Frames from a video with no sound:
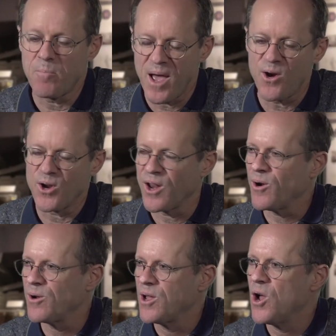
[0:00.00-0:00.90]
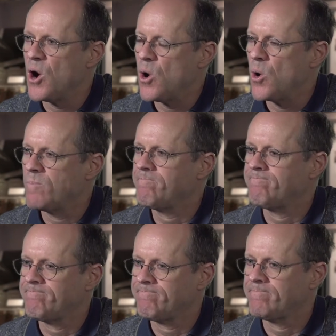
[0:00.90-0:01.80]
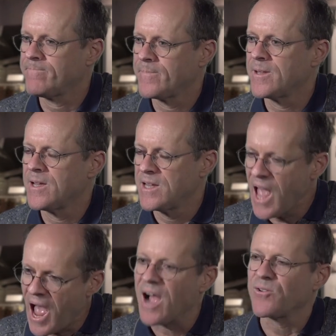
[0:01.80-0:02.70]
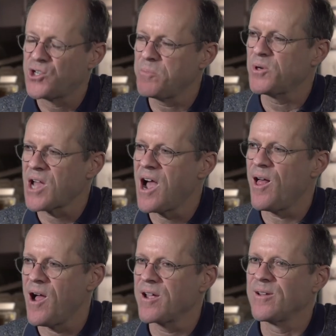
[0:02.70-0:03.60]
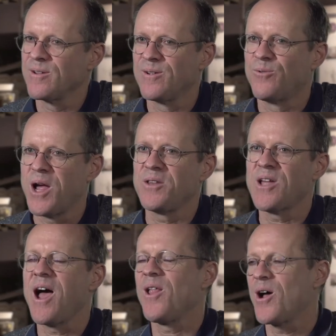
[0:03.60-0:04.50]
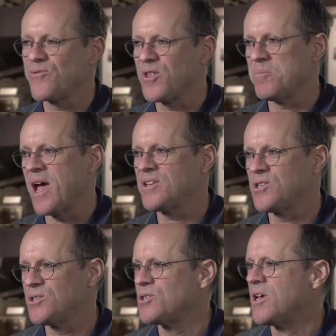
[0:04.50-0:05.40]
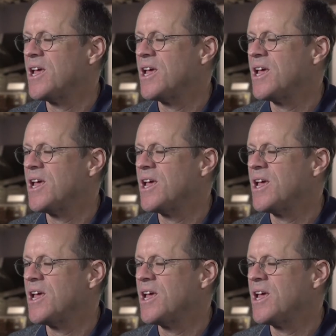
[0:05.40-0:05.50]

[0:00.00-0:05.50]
out better, you know. Trying to be like another dialogue. Yeah, cheaper dialogue, right? Dialogue for the masses.